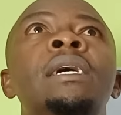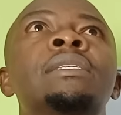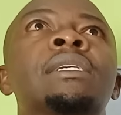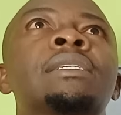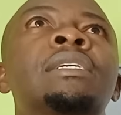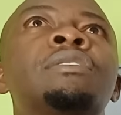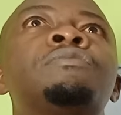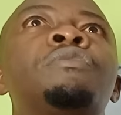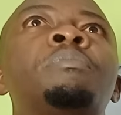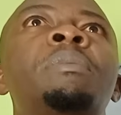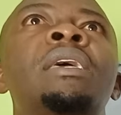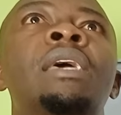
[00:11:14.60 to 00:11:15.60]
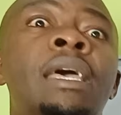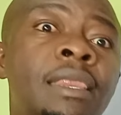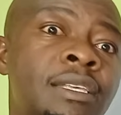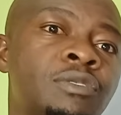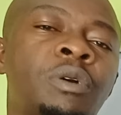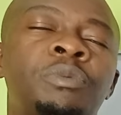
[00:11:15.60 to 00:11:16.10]
Success for me, and
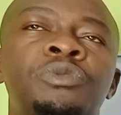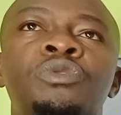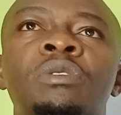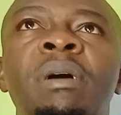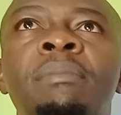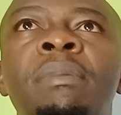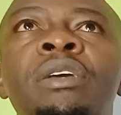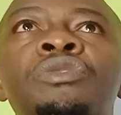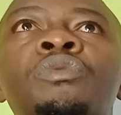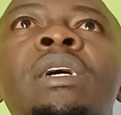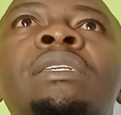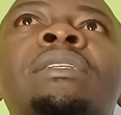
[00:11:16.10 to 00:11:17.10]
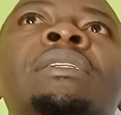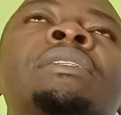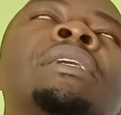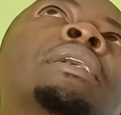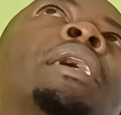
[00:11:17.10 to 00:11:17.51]
this is what I was told by mentor, is that